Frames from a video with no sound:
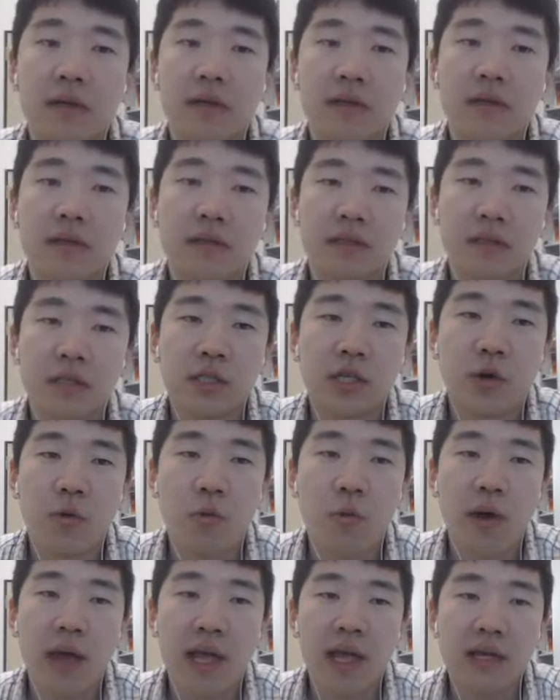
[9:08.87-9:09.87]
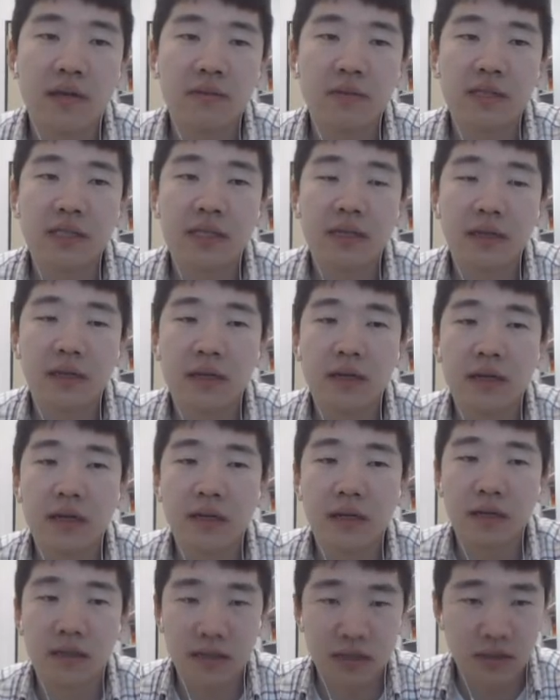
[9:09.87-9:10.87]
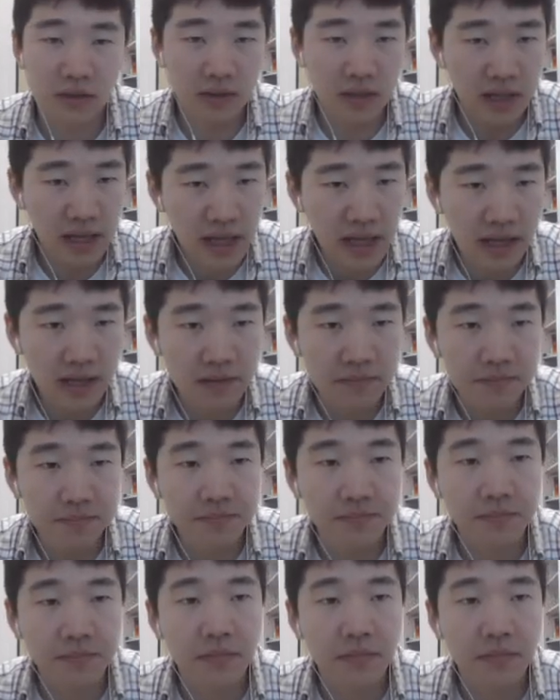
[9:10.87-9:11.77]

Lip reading: such a waves. So again,